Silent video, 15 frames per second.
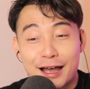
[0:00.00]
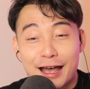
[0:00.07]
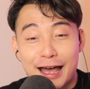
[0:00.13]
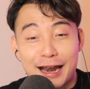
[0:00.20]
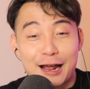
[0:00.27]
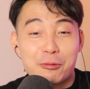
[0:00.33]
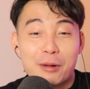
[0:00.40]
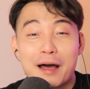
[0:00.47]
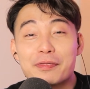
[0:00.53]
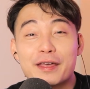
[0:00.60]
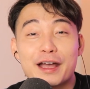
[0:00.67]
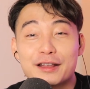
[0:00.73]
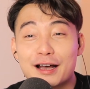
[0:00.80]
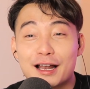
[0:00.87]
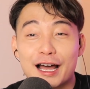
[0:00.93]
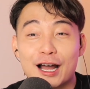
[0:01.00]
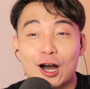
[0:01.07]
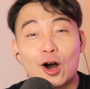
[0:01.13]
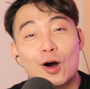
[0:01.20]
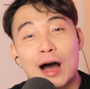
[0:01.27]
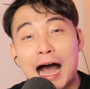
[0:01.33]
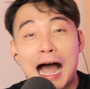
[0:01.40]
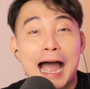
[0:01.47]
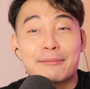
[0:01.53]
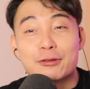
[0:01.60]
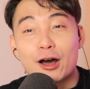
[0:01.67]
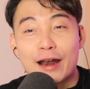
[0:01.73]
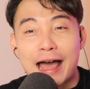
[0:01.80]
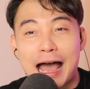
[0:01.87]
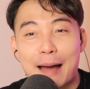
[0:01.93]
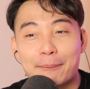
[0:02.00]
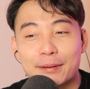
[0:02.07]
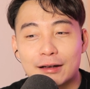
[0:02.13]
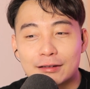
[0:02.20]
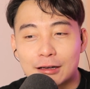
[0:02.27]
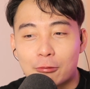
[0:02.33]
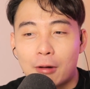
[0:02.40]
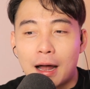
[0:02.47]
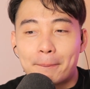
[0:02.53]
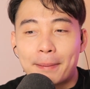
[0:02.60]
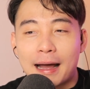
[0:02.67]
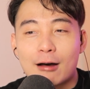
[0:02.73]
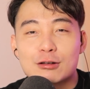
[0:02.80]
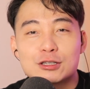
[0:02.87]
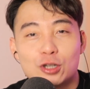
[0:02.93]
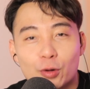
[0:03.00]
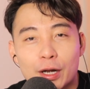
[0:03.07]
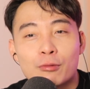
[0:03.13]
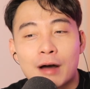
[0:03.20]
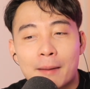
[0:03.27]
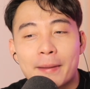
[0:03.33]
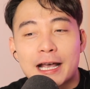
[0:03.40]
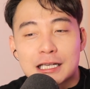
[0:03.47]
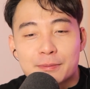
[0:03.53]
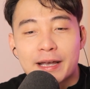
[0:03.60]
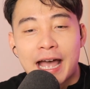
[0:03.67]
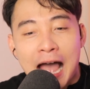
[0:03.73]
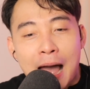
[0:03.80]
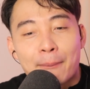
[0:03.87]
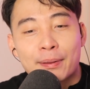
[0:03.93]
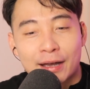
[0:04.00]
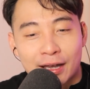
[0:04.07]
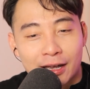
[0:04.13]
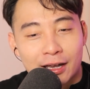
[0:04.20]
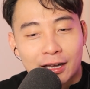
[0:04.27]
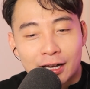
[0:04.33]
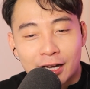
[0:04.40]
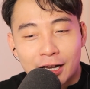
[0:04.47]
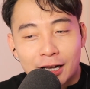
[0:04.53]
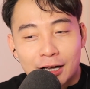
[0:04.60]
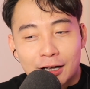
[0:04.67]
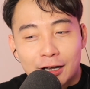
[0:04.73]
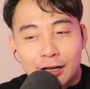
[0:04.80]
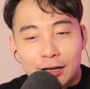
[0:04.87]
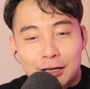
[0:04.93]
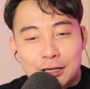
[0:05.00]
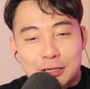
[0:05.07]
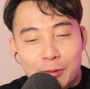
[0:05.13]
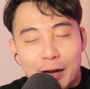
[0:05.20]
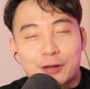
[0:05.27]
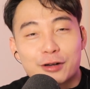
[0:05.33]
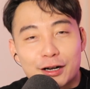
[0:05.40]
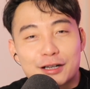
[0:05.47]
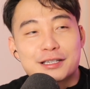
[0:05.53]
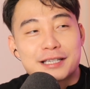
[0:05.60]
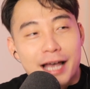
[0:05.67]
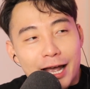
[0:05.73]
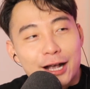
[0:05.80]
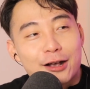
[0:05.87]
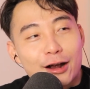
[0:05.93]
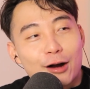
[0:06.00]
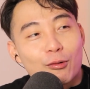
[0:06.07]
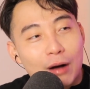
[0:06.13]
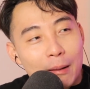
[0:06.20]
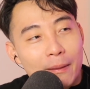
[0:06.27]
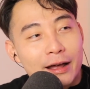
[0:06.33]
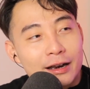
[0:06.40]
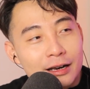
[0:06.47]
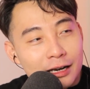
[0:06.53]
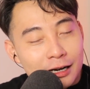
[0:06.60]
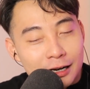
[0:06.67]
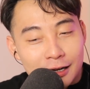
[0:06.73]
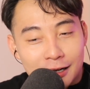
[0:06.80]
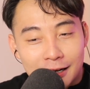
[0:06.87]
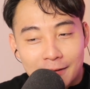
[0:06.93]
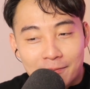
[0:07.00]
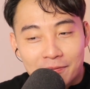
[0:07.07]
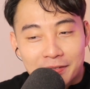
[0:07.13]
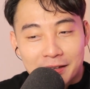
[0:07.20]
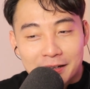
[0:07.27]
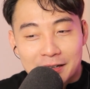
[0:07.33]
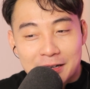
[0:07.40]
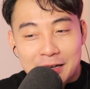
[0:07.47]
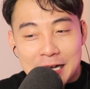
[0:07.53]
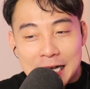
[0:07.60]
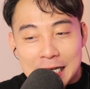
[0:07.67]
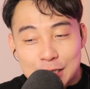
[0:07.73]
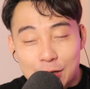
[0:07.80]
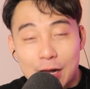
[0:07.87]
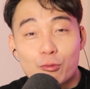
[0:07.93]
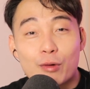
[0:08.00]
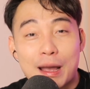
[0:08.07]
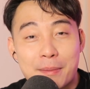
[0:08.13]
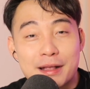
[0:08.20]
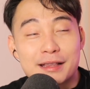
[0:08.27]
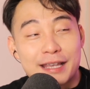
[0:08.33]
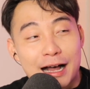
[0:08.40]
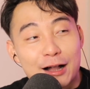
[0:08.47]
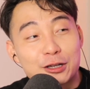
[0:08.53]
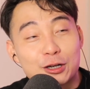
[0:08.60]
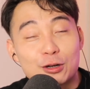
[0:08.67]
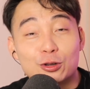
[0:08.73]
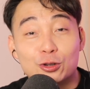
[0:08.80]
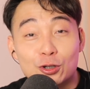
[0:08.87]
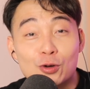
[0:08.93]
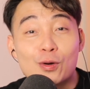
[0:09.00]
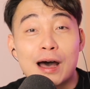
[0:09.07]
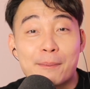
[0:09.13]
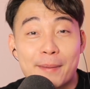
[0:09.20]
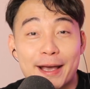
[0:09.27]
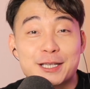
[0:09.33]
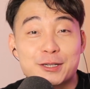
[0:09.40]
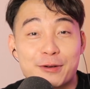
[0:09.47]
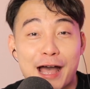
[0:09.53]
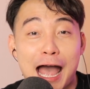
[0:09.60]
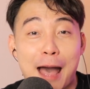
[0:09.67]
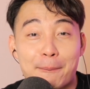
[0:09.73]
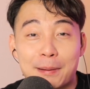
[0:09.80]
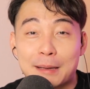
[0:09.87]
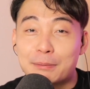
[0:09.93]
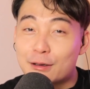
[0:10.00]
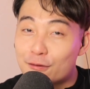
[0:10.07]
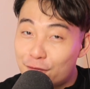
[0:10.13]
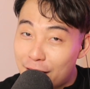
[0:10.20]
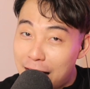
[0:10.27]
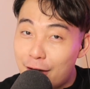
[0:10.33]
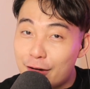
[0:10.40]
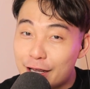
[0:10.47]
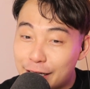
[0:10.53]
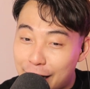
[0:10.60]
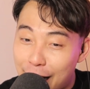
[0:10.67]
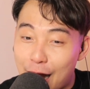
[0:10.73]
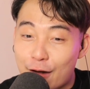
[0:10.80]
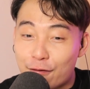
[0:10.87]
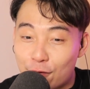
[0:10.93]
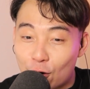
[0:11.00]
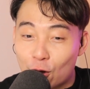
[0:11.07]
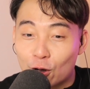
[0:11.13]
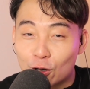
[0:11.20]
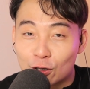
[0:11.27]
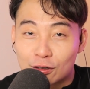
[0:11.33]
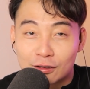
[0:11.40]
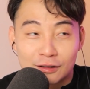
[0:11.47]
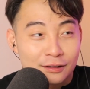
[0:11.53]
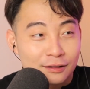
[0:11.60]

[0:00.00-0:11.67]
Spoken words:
And then one day they're like, oh, I'm not happy. It's like, what? But I was doing what makes me happy. So what are you trying to say here, woman? So when women tell you, do what makes you happy, be very careful.